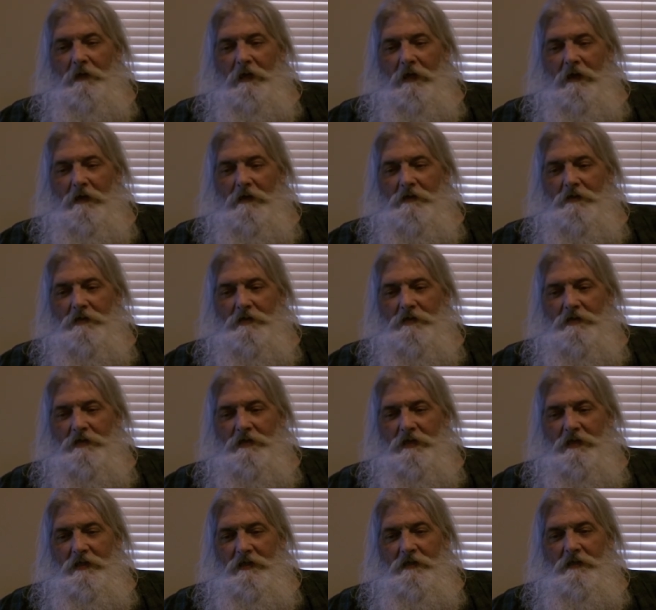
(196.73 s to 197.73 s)
Because
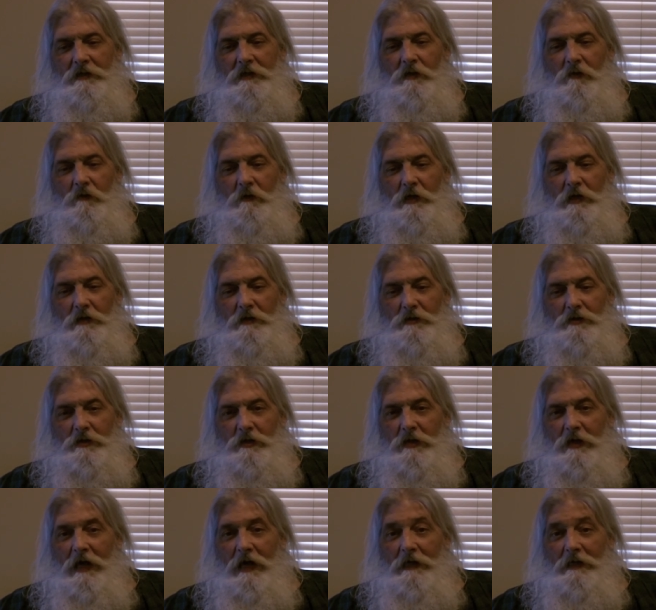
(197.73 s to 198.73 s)
sitting in a
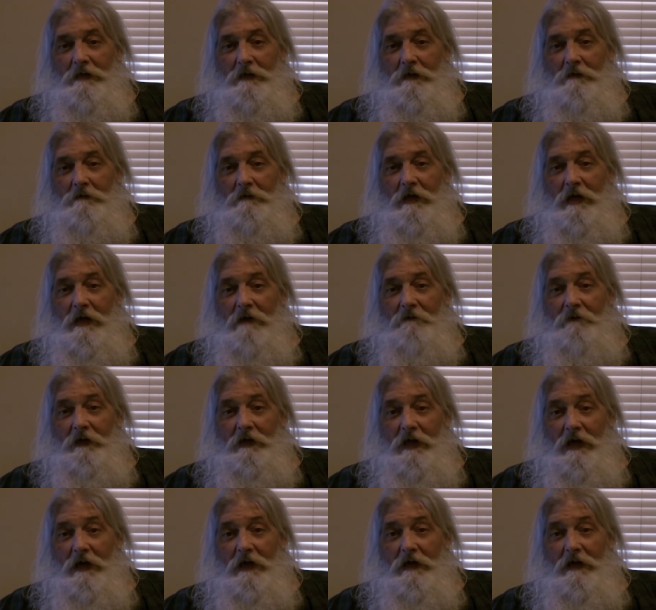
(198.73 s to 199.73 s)
wheelchair, I don't have a
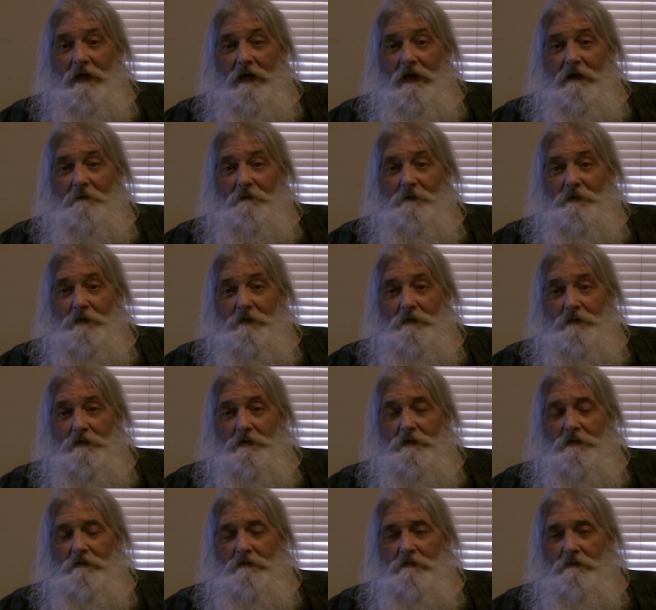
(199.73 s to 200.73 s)
lot of
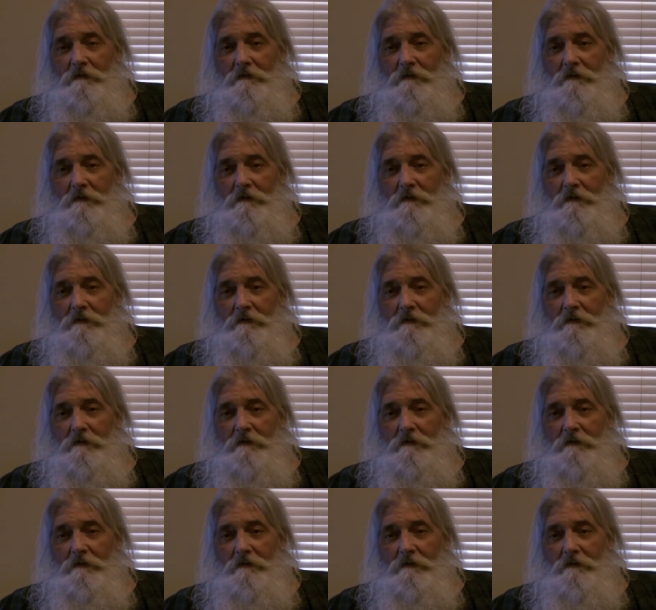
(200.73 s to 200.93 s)
options.